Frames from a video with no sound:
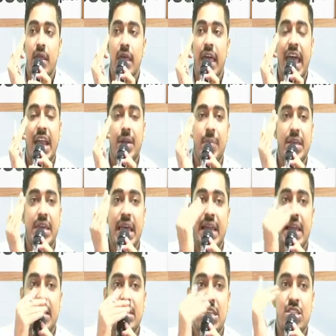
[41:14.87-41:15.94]
And my
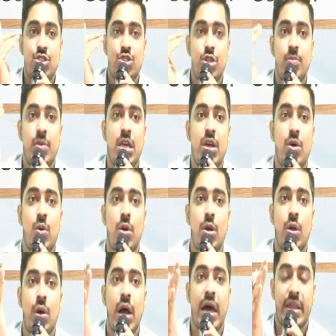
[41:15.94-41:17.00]
LHS should be equal to
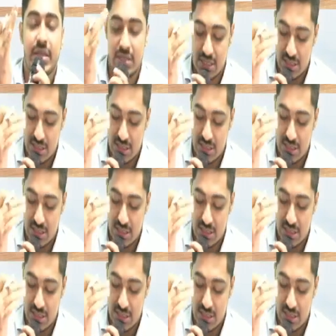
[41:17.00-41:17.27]
RHS.